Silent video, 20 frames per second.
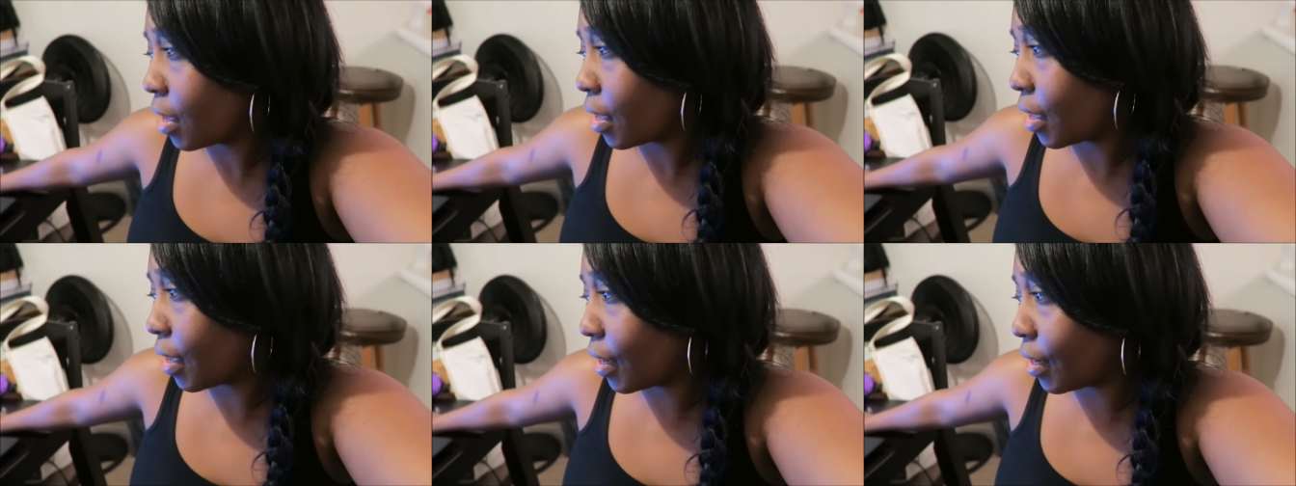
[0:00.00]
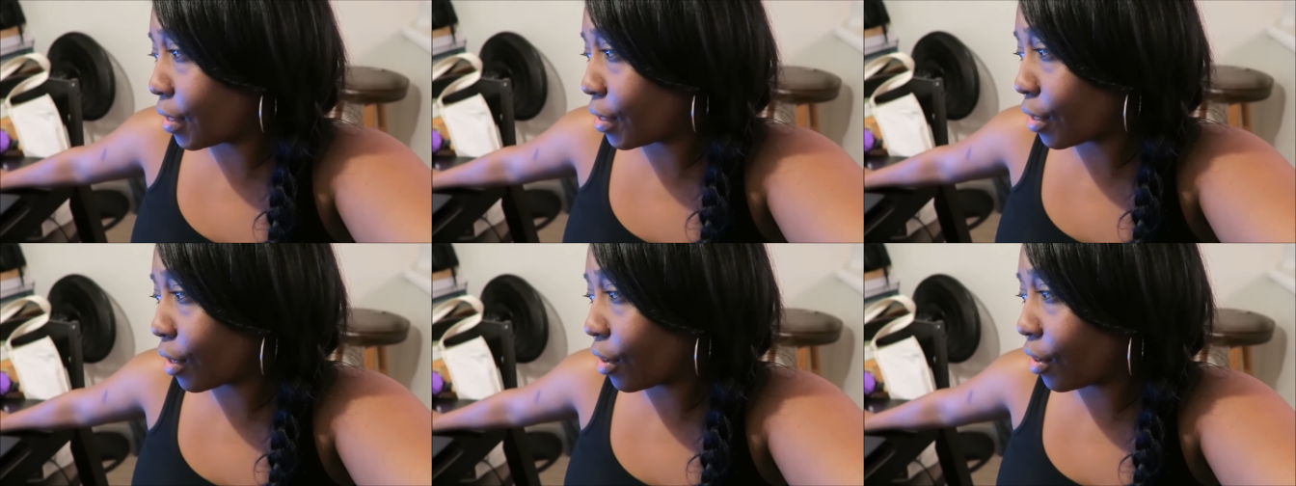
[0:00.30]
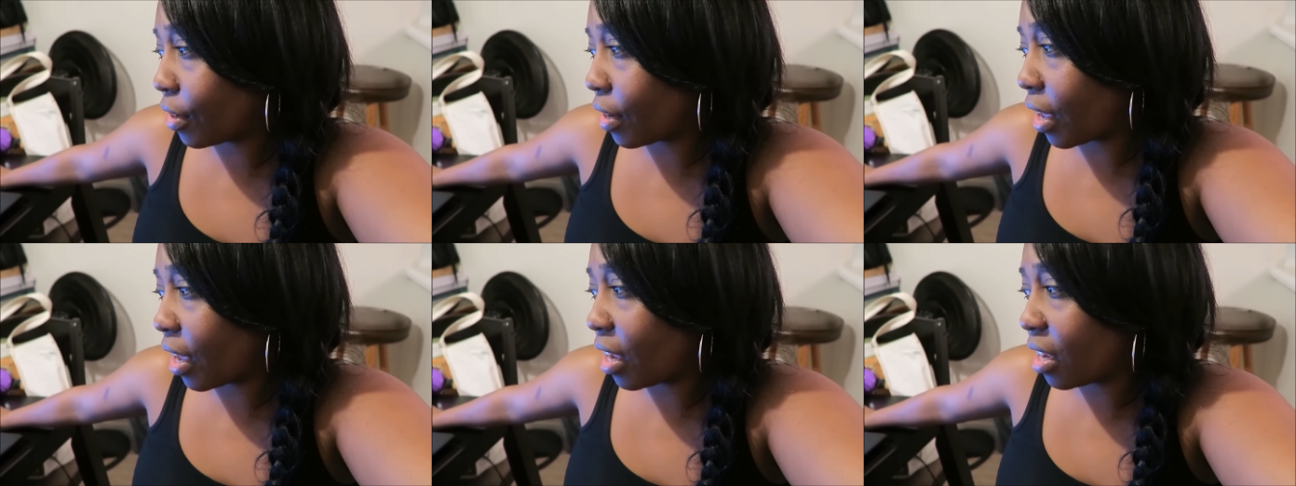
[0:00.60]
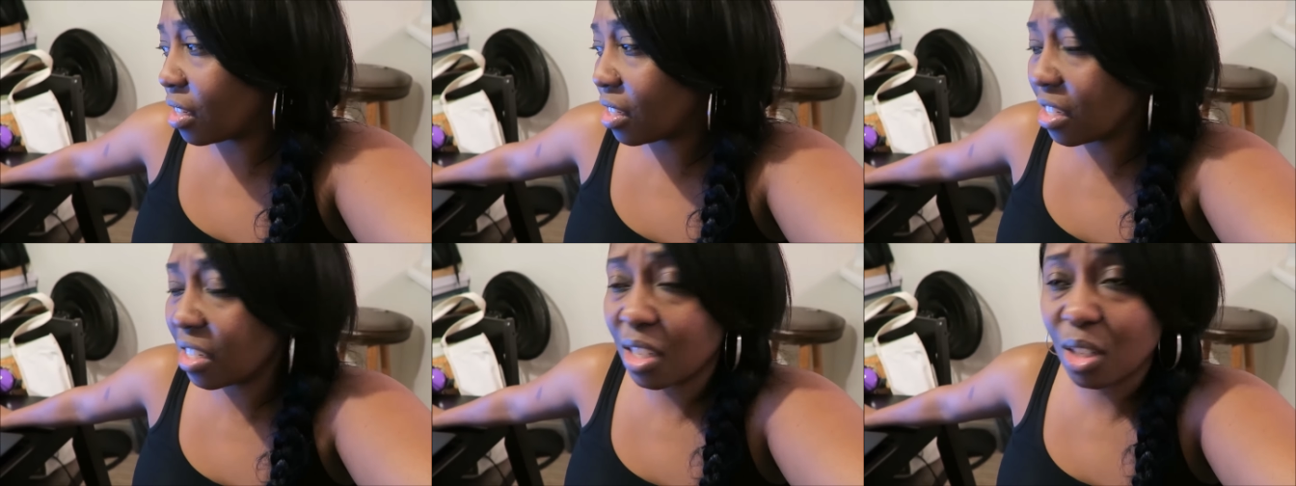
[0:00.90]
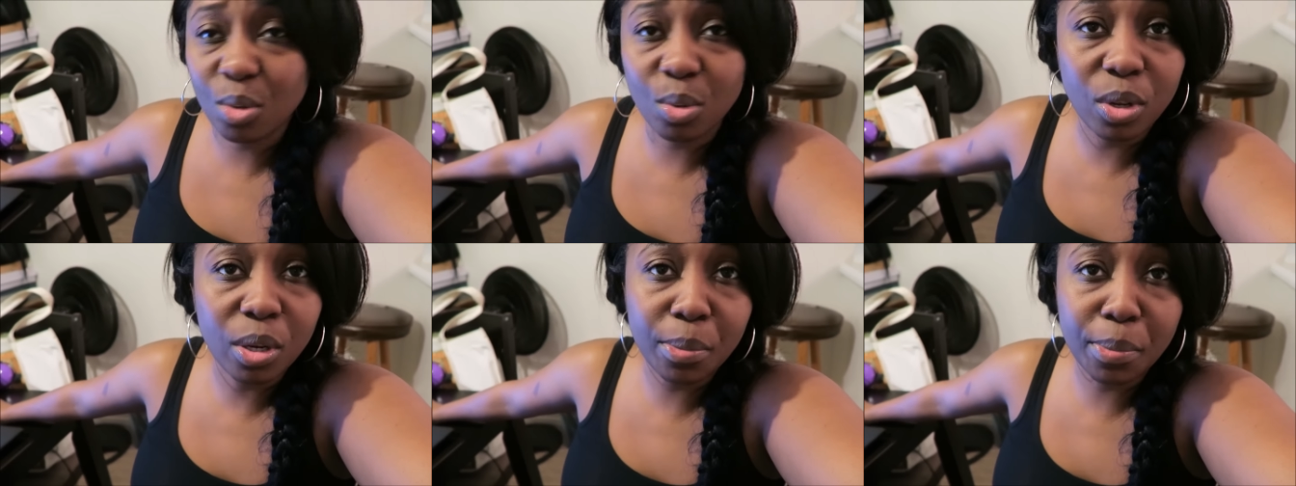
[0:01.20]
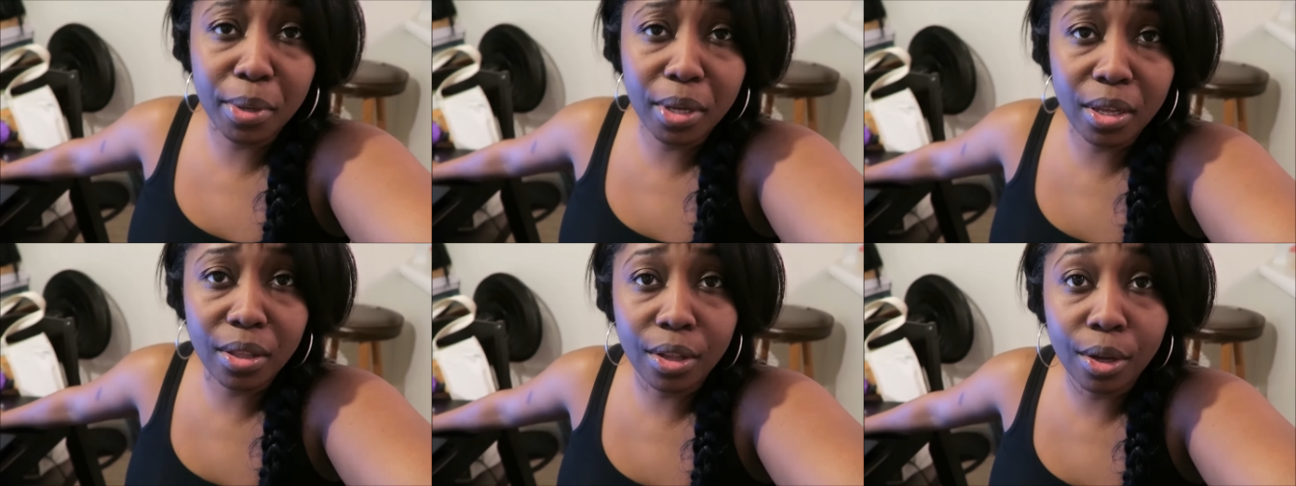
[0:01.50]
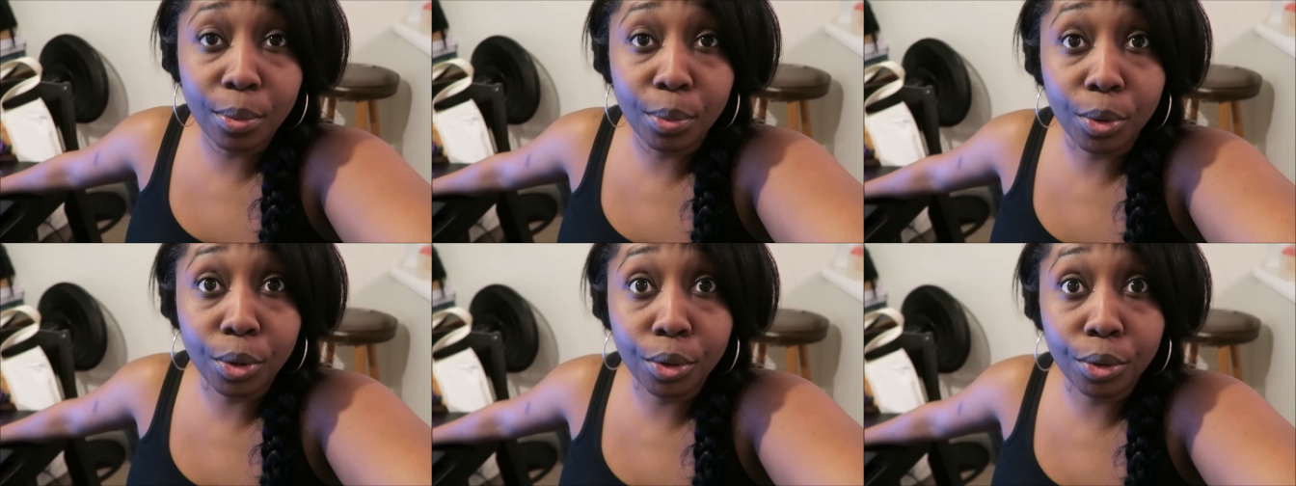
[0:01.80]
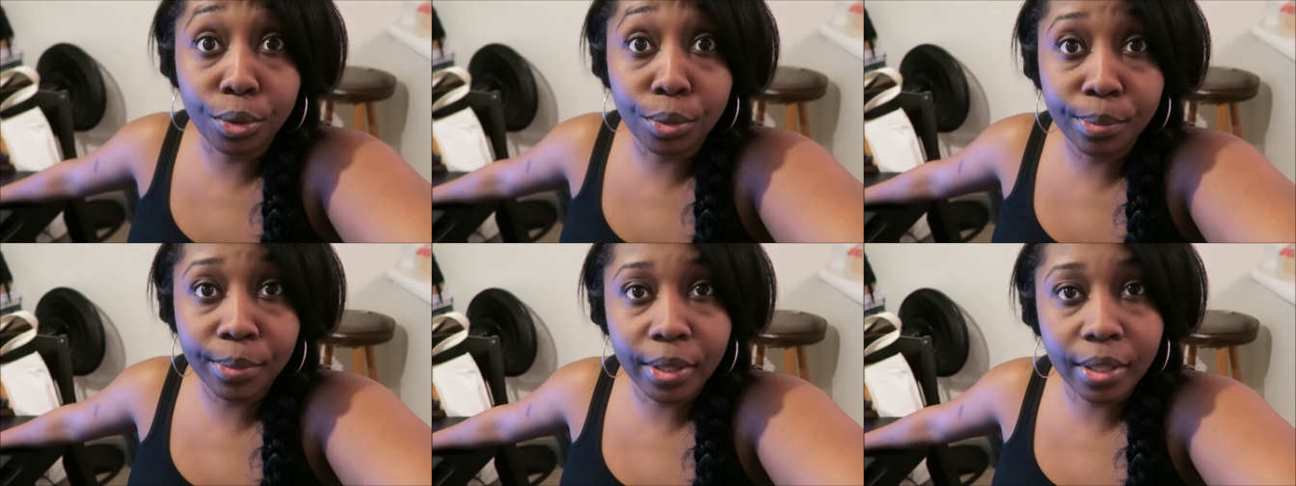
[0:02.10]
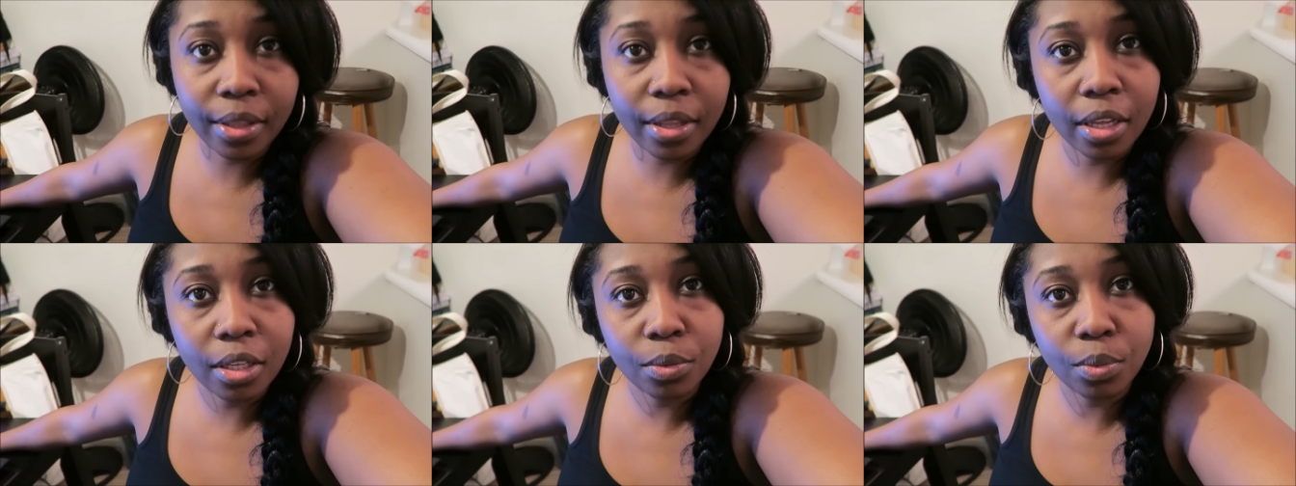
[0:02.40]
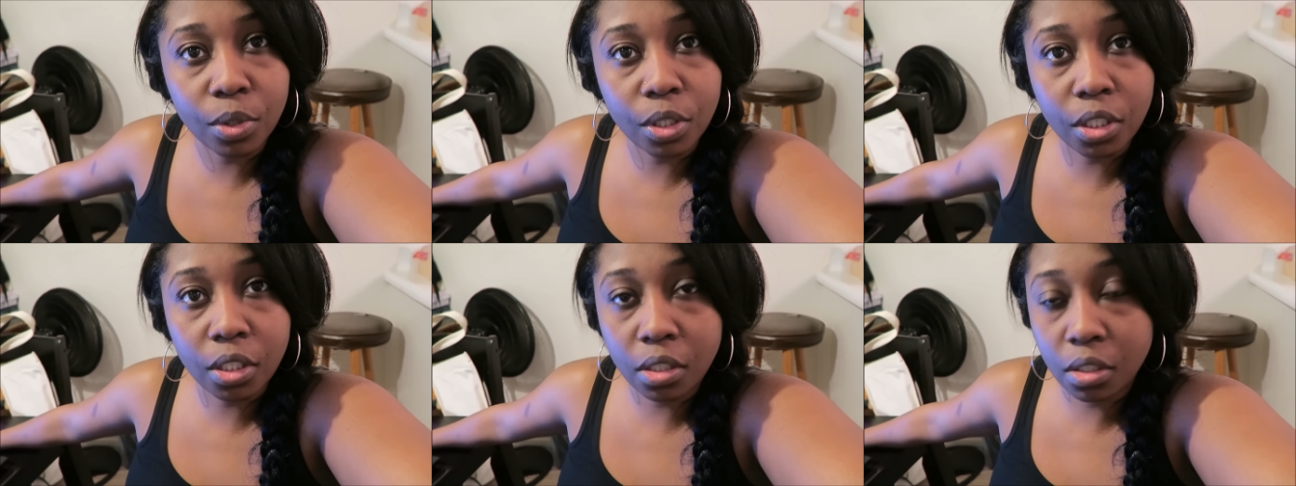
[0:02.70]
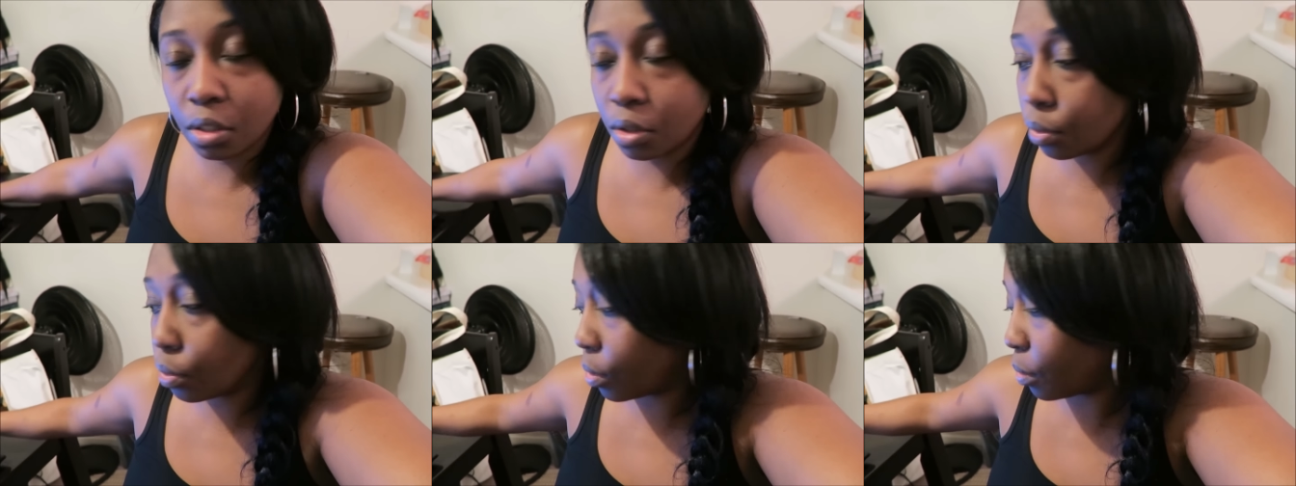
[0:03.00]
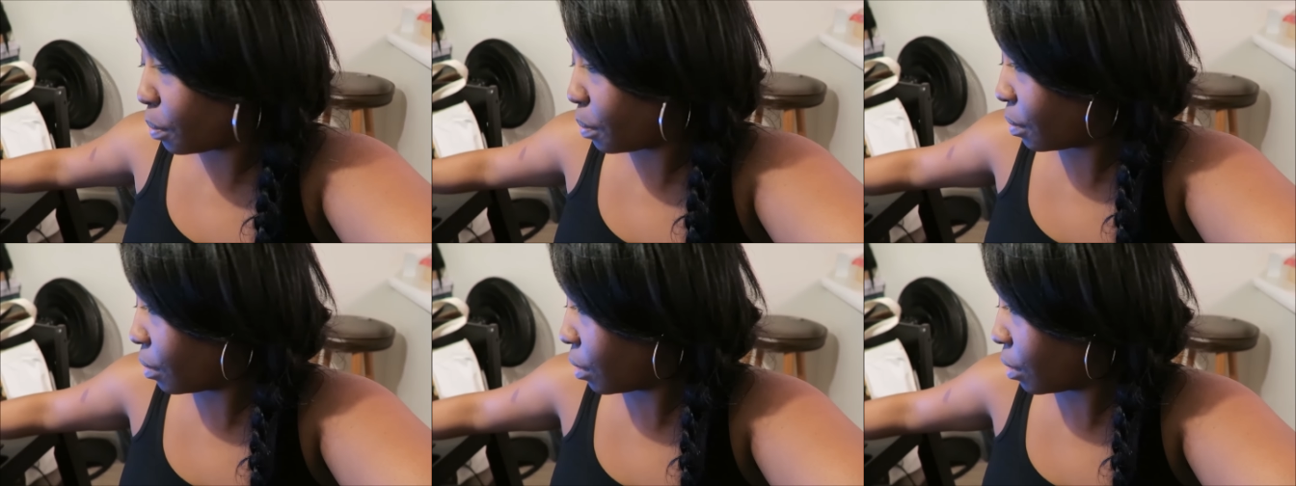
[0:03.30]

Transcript: get a certain age, they just want to be in their room, and that's what she's doing